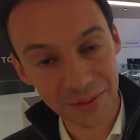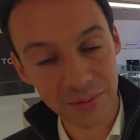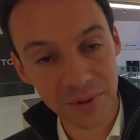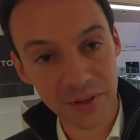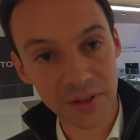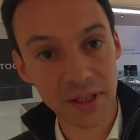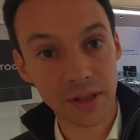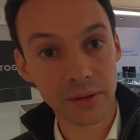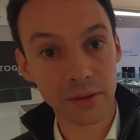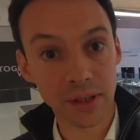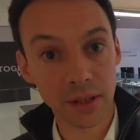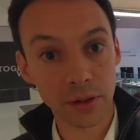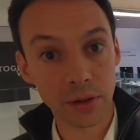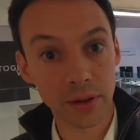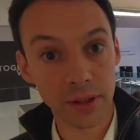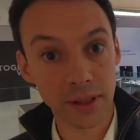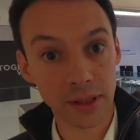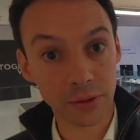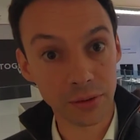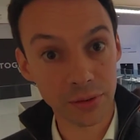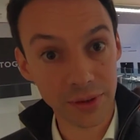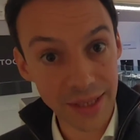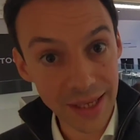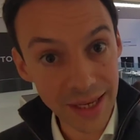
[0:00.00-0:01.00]
what's out there
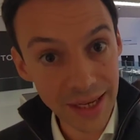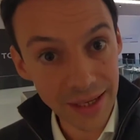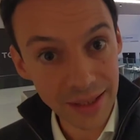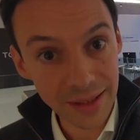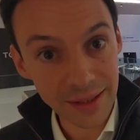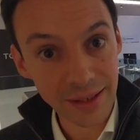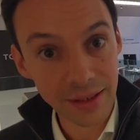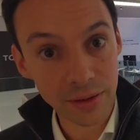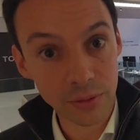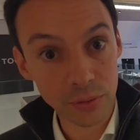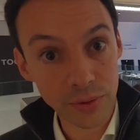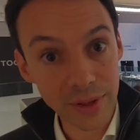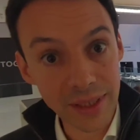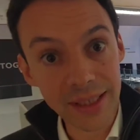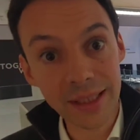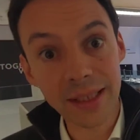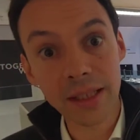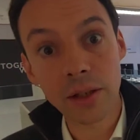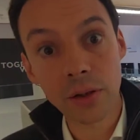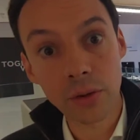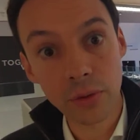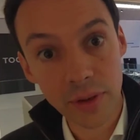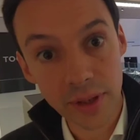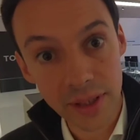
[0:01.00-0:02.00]
already today and really
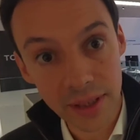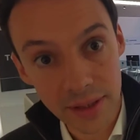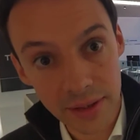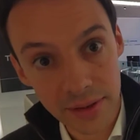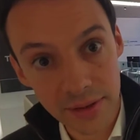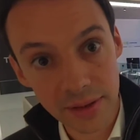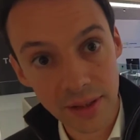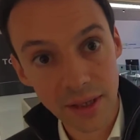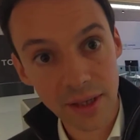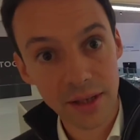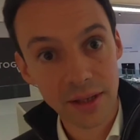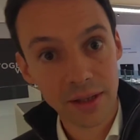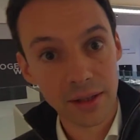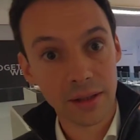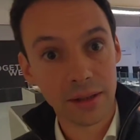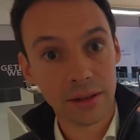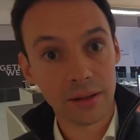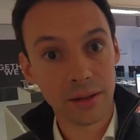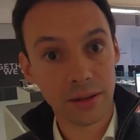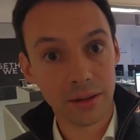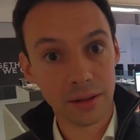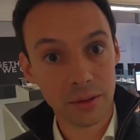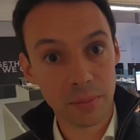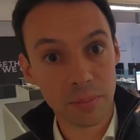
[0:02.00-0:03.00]
increase
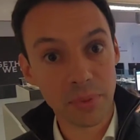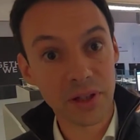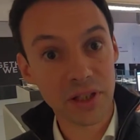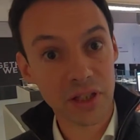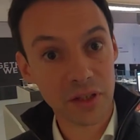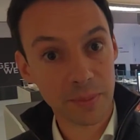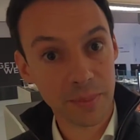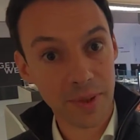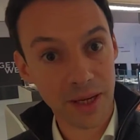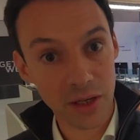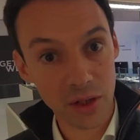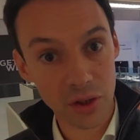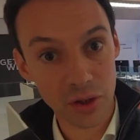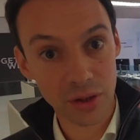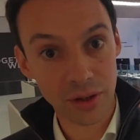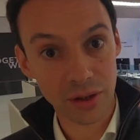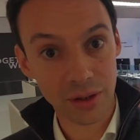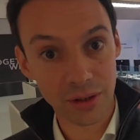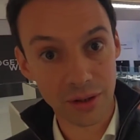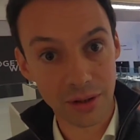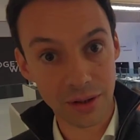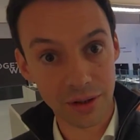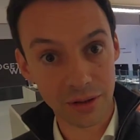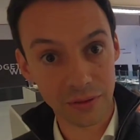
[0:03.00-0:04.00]
the
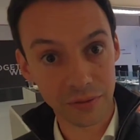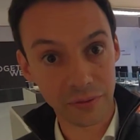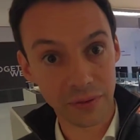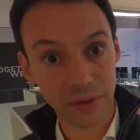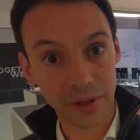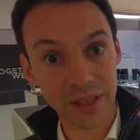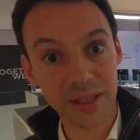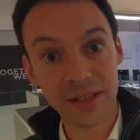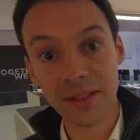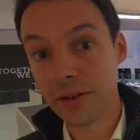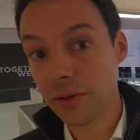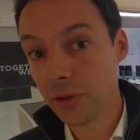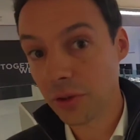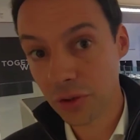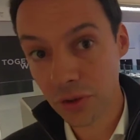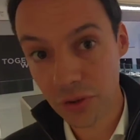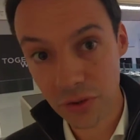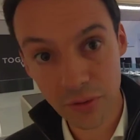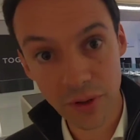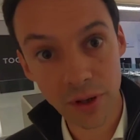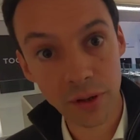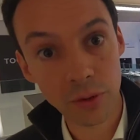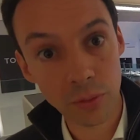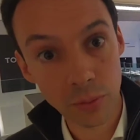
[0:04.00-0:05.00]
participation of
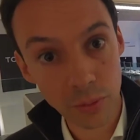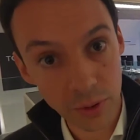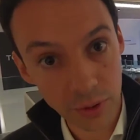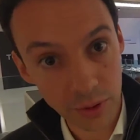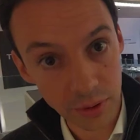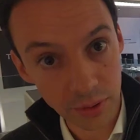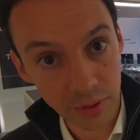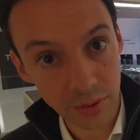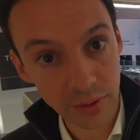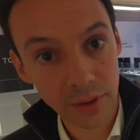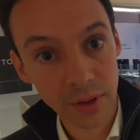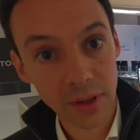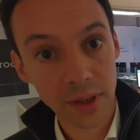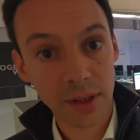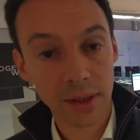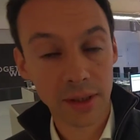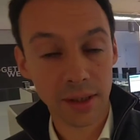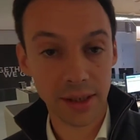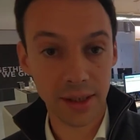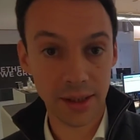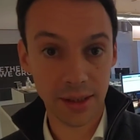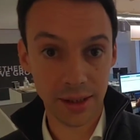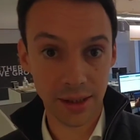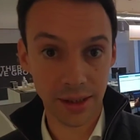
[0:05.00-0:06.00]
institutions around the world
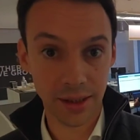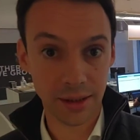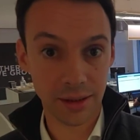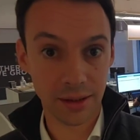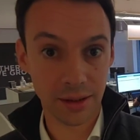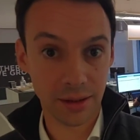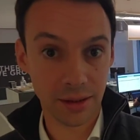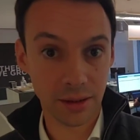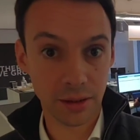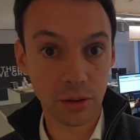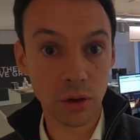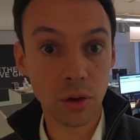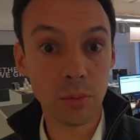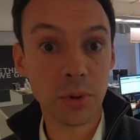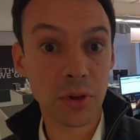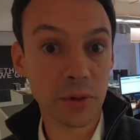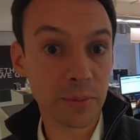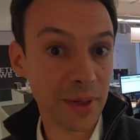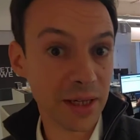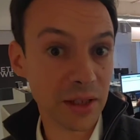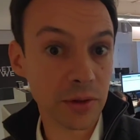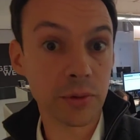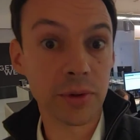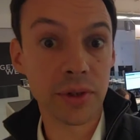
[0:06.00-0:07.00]
in the global
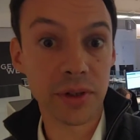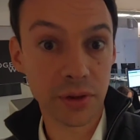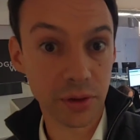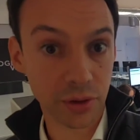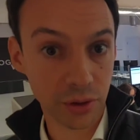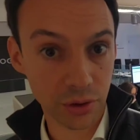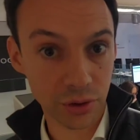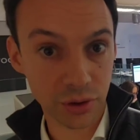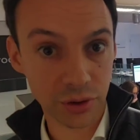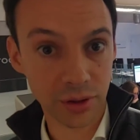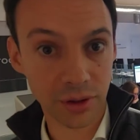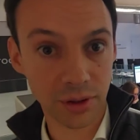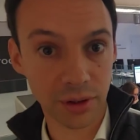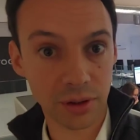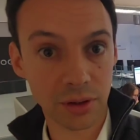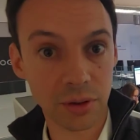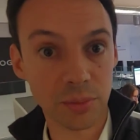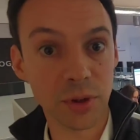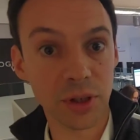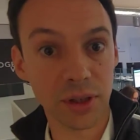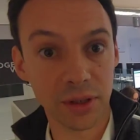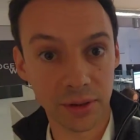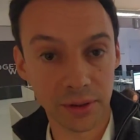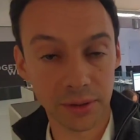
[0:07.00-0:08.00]
space research
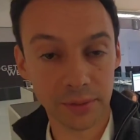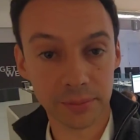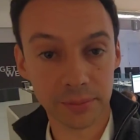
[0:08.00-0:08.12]
community.